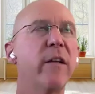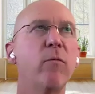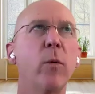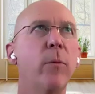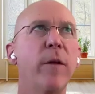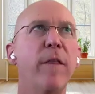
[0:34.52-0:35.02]

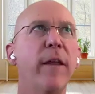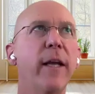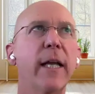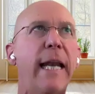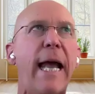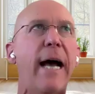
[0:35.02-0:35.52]
Steve, when we
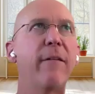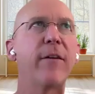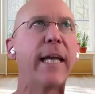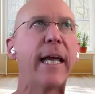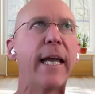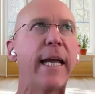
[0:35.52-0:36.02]
think of
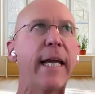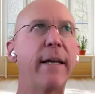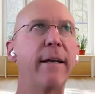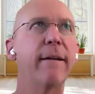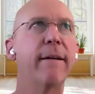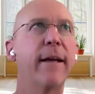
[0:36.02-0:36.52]

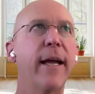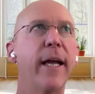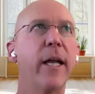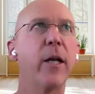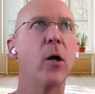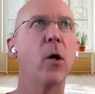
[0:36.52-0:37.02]
navigate,
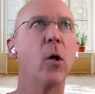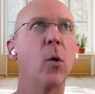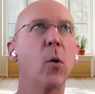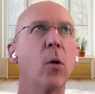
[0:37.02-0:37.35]
and